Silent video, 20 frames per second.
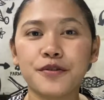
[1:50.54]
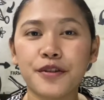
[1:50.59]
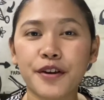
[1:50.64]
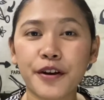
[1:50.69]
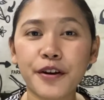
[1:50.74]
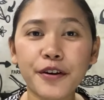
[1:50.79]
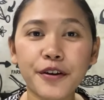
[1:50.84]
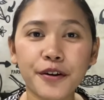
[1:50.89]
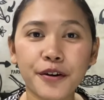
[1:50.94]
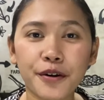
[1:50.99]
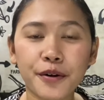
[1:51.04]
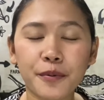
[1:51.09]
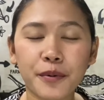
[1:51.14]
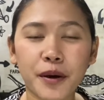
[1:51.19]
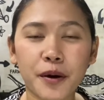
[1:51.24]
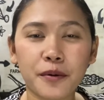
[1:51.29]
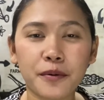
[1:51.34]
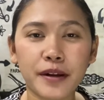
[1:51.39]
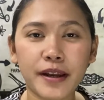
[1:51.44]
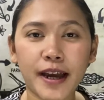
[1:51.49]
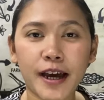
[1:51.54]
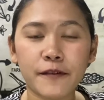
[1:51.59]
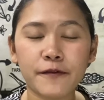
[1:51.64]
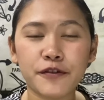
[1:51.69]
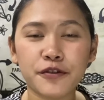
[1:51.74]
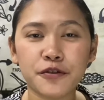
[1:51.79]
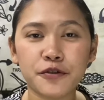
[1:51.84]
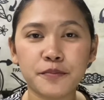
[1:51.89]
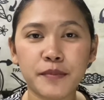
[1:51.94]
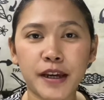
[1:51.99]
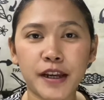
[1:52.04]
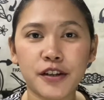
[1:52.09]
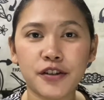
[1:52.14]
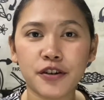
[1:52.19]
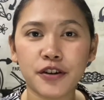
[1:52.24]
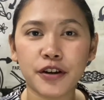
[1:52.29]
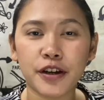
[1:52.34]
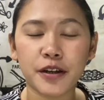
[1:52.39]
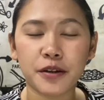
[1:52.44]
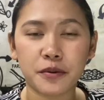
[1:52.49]
So there you go. We only have two
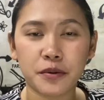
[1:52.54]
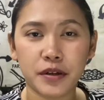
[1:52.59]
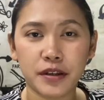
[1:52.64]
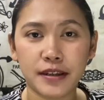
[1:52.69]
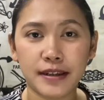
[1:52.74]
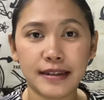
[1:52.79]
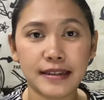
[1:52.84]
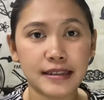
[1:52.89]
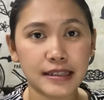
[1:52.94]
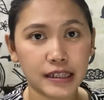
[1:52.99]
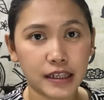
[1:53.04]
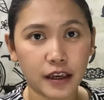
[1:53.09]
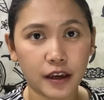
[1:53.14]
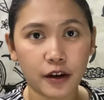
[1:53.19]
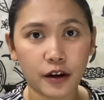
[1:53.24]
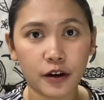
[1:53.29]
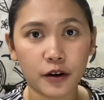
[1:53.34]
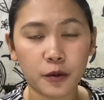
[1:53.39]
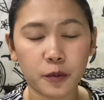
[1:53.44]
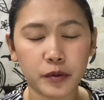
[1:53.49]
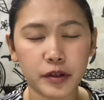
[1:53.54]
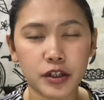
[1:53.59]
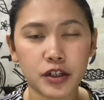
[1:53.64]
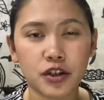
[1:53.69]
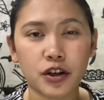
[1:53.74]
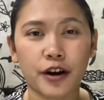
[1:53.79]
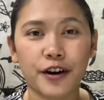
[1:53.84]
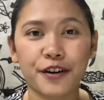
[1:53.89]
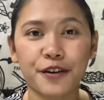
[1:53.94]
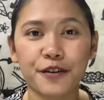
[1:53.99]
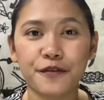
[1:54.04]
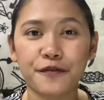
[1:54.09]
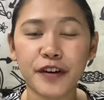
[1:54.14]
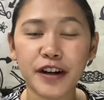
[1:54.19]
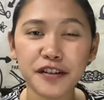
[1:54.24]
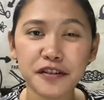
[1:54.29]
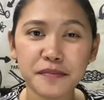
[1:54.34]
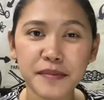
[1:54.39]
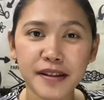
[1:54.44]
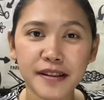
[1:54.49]
major ingredients here, which are your
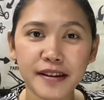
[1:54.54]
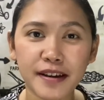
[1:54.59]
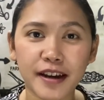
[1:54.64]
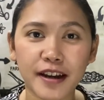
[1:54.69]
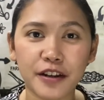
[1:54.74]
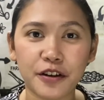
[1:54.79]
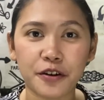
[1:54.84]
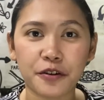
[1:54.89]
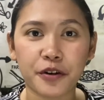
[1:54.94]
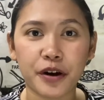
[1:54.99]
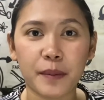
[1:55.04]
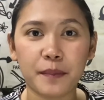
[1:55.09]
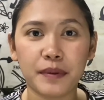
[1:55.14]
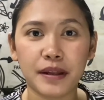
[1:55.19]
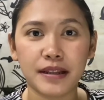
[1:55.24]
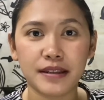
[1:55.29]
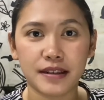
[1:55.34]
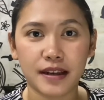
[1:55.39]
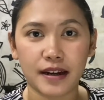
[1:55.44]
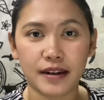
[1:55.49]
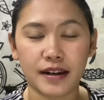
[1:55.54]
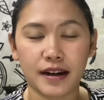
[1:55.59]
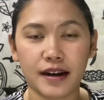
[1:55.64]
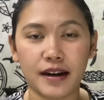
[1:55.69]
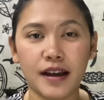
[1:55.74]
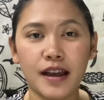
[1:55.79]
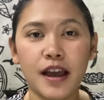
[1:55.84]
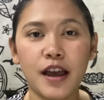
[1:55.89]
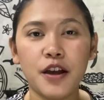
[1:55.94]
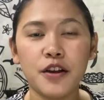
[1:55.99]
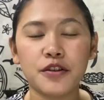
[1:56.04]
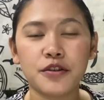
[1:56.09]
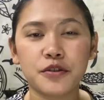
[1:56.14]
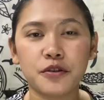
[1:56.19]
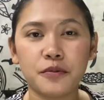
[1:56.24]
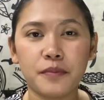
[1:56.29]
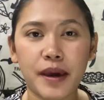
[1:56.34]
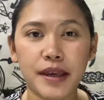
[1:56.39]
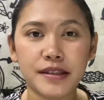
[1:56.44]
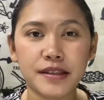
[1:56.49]
fresh milk and your creme densada.
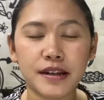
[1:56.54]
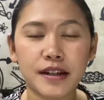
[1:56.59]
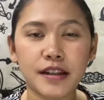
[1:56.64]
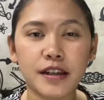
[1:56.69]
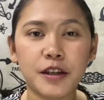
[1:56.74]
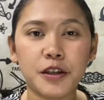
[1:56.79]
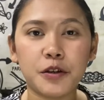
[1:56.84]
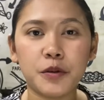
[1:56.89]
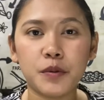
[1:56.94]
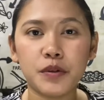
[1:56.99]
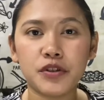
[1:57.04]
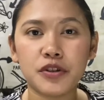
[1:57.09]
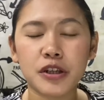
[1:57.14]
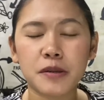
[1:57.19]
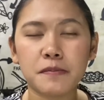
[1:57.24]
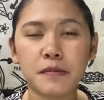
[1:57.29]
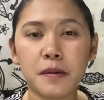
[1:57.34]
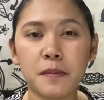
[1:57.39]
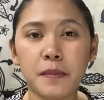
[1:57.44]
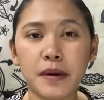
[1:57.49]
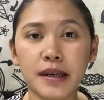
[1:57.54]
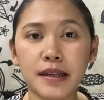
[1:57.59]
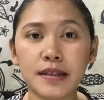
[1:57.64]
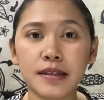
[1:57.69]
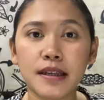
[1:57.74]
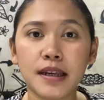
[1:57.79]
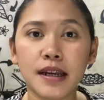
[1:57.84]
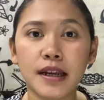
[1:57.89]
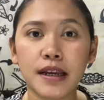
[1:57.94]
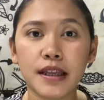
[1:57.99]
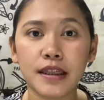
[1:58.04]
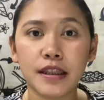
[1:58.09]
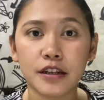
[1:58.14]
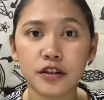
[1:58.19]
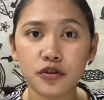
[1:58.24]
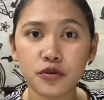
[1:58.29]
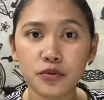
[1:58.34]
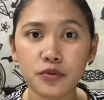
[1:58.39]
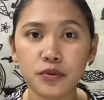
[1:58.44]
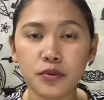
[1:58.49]
So basically, you would just be mixing the
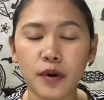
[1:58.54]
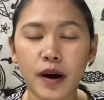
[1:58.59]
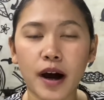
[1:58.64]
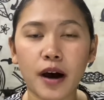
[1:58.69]
two.